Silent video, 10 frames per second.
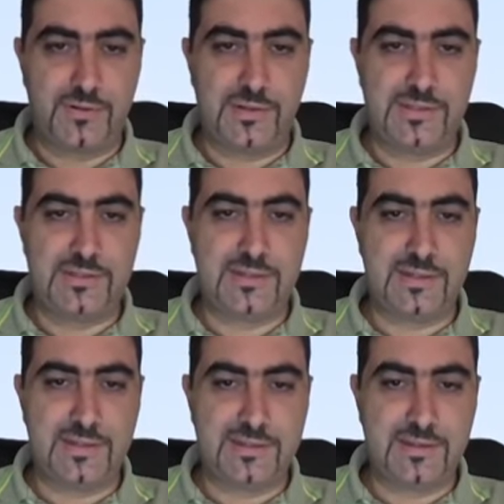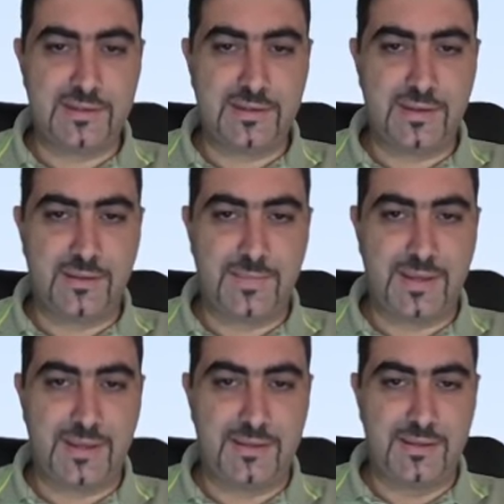So let's let's come
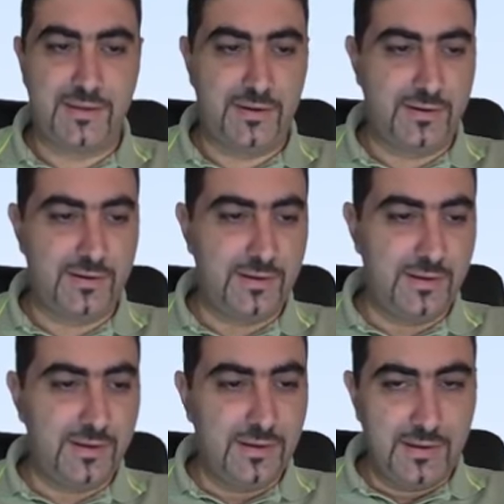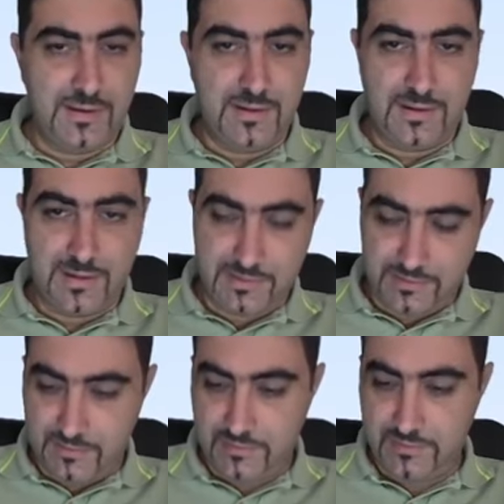back here.
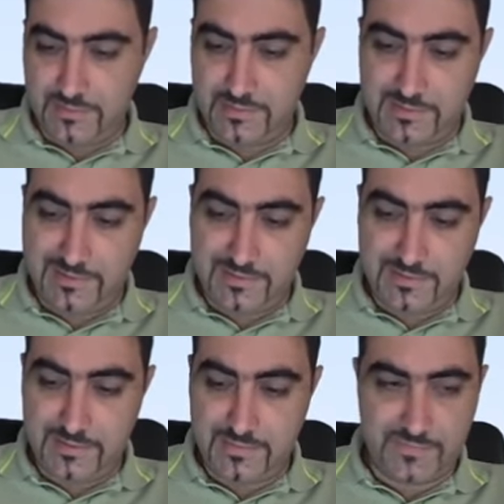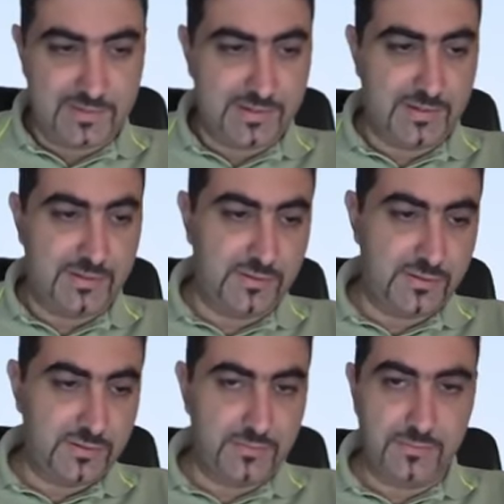Let's delete this
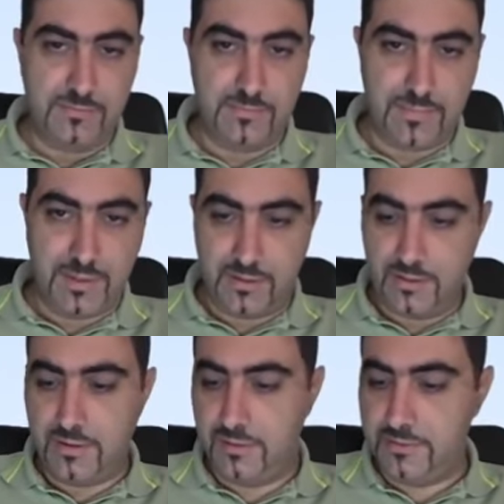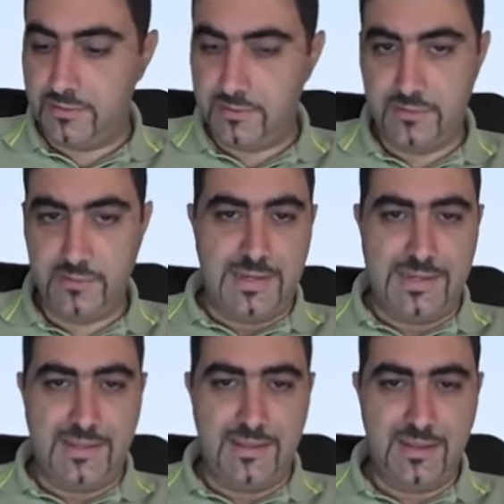flange because
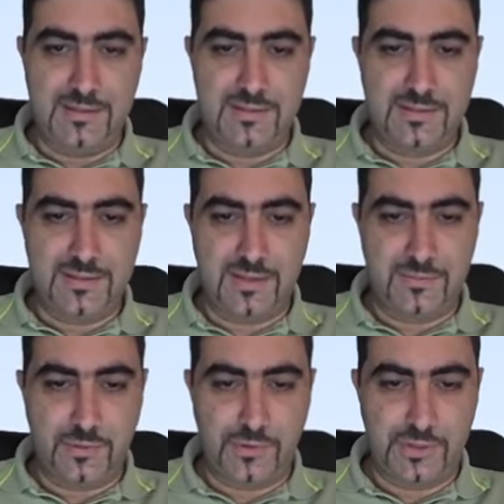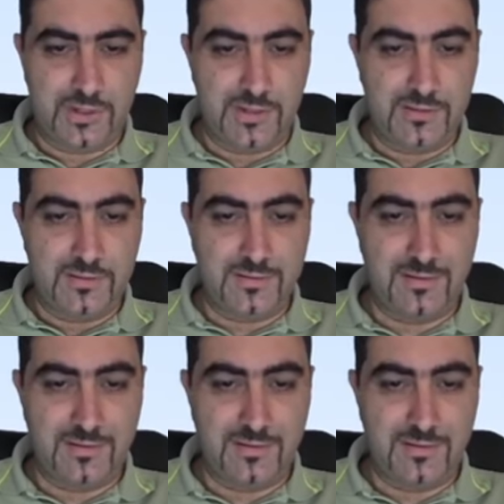I can't stand watching it.